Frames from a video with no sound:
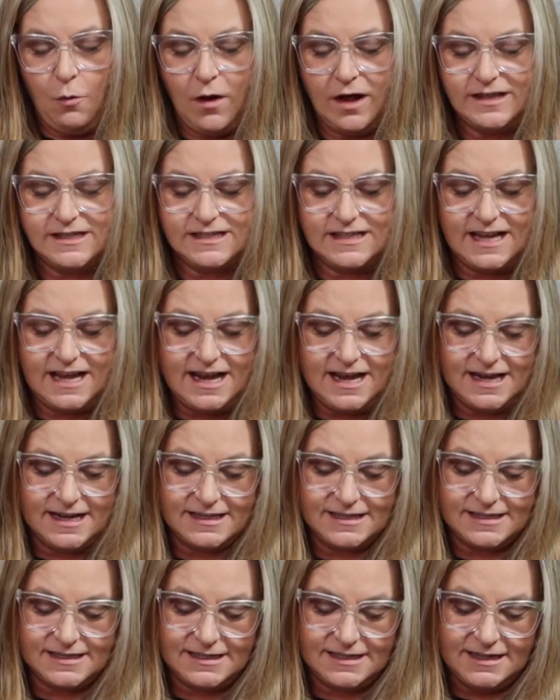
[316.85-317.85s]
What's
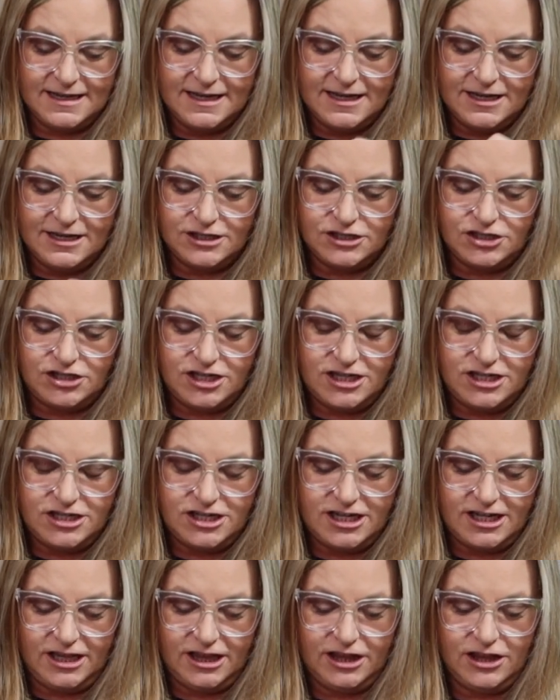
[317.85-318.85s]
this?
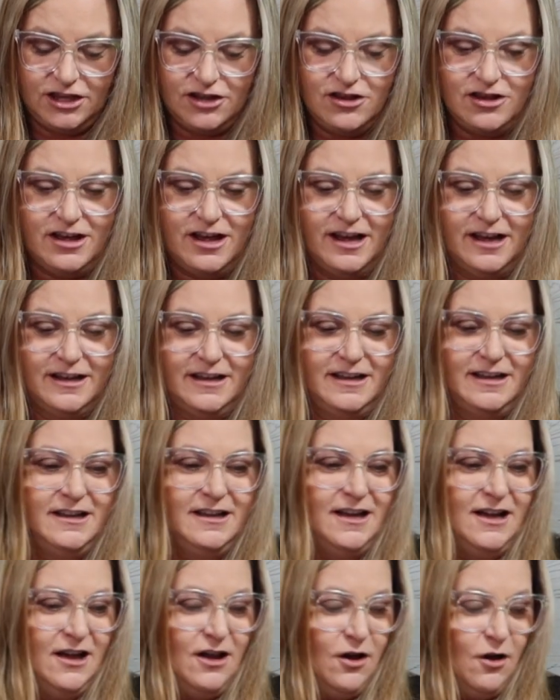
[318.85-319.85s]
Gigi, look.
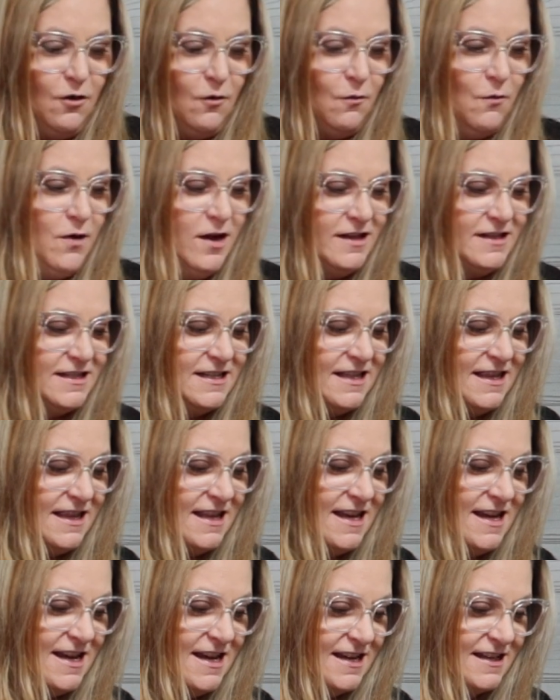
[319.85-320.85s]
What's
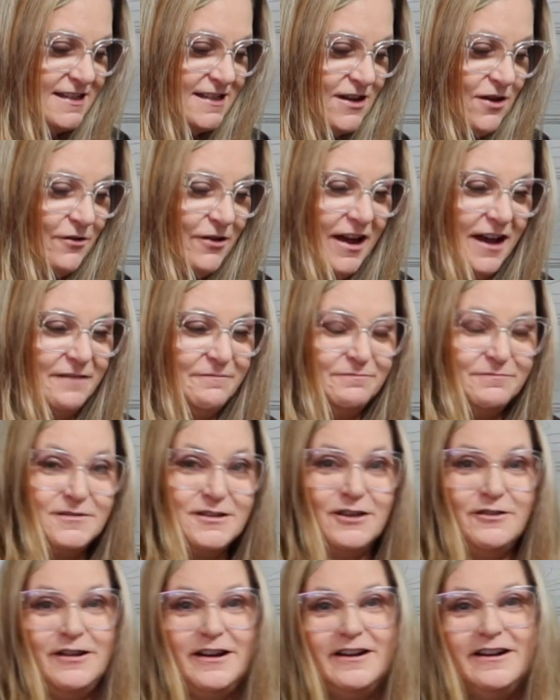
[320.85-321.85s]
this? Okay,
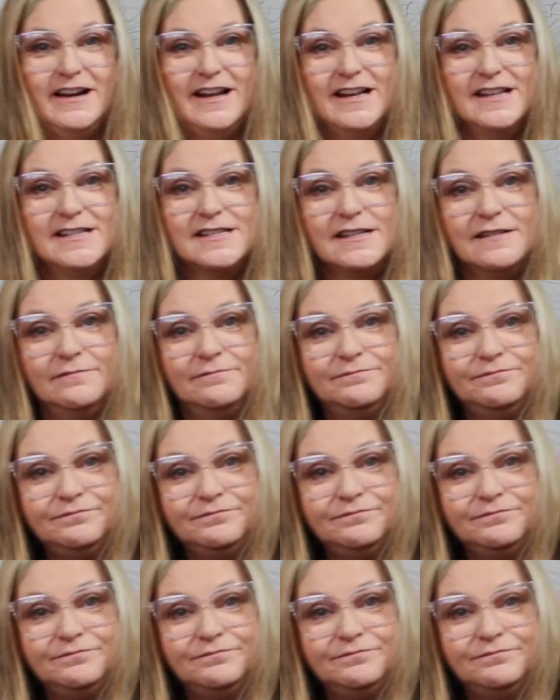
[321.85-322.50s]
so here it is.